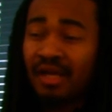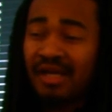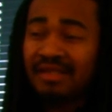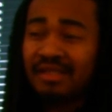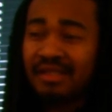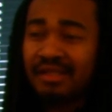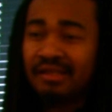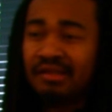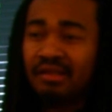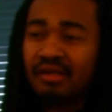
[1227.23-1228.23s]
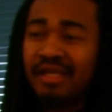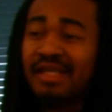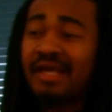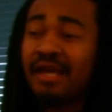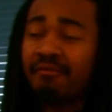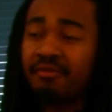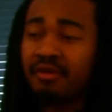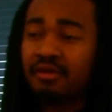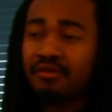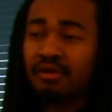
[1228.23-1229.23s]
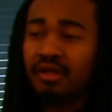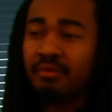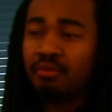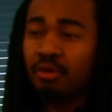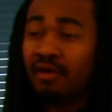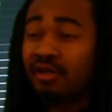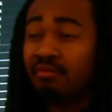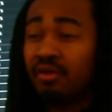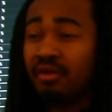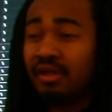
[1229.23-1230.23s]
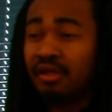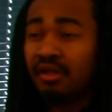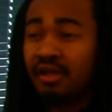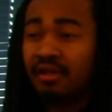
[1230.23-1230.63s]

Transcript: And I think, you know, any effort that's going to improve our community